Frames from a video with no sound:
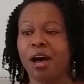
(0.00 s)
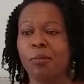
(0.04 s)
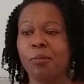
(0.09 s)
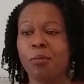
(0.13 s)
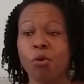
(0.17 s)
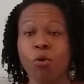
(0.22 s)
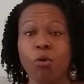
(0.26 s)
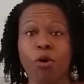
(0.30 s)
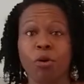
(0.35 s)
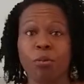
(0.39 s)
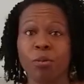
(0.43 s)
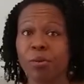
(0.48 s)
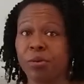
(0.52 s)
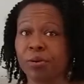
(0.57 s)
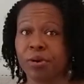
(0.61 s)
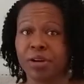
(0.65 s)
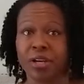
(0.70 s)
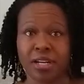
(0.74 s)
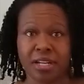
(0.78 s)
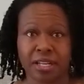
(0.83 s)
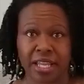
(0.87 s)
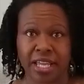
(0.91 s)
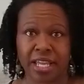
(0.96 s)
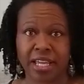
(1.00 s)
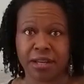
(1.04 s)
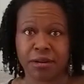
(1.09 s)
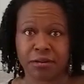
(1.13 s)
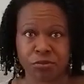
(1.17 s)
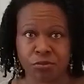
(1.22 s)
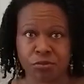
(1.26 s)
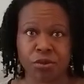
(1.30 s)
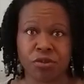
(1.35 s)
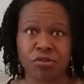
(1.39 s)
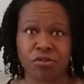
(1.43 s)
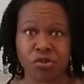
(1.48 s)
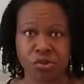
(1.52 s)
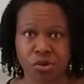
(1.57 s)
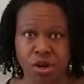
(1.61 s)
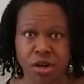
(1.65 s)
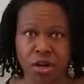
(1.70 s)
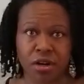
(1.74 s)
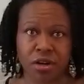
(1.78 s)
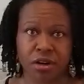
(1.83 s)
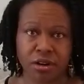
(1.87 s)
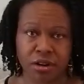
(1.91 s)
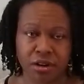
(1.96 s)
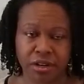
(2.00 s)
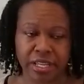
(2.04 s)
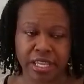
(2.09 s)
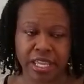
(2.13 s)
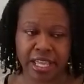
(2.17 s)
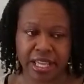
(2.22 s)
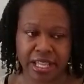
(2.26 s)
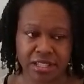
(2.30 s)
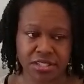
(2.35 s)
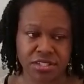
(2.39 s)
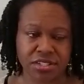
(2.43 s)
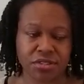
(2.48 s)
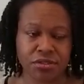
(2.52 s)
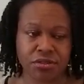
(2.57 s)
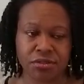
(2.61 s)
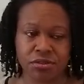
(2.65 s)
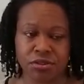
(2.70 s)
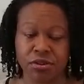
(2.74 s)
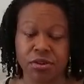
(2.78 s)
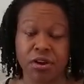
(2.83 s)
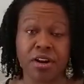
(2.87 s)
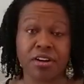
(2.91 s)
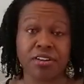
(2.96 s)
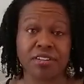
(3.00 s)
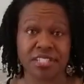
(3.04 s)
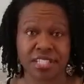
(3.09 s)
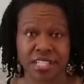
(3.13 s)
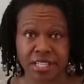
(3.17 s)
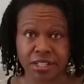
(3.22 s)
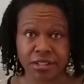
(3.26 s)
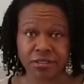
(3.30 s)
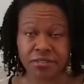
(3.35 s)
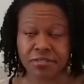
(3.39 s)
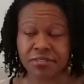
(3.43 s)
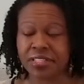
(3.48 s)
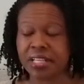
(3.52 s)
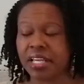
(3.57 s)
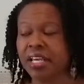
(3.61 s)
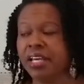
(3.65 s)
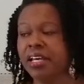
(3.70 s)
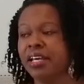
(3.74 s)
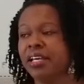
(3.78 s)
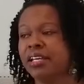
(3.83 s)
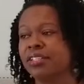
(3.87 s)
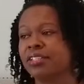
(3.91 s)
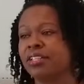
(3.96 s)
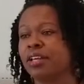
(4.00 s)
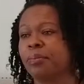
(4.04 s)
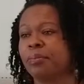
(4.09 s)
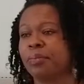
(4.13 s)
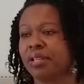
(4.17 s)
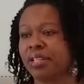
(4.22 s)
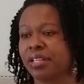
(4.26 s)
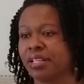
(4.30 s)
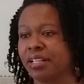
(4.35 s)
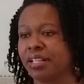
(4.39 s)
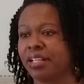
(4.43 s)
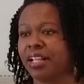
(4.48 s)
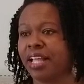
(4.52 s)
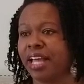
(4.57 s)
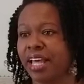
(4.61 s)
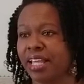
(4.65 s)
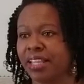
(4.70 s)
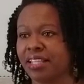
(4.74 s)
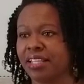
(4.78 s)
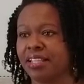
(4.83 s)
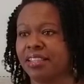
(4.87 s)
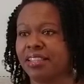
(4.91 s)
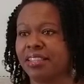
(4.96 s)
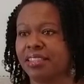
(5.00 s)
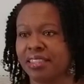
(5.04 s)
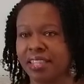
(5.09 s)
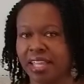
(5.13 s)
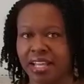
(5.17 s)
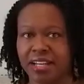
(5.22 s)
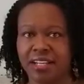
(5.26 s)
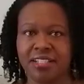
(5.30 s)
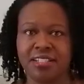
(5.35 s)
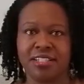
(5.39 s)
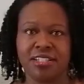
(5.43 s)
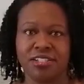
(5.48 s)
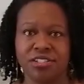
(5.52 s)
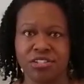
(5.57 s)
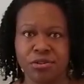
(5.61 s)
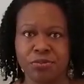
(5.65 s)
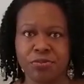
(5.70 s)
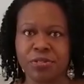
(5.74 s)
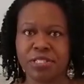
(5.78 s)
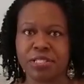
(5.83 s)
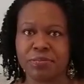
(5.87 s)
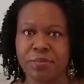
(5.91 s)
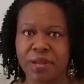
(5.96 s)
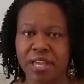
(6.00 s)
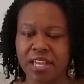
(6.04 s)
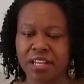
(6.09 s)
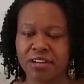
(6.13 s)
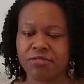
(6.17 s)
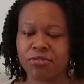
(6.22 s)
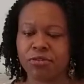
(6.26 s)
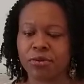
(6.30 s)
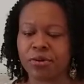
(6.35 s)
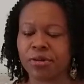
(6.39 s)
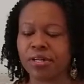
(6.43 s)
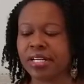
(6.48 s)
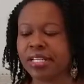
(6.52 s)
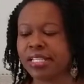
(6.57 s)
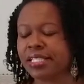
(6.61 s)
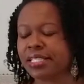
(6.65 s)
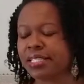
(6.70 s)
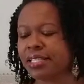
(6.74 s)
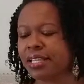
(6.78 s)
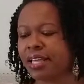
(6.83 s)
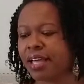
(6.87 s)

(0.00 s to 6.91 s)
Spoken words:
or we were going to withdraw her, cancel, ourselves. So I'm glad that that decision was made for us.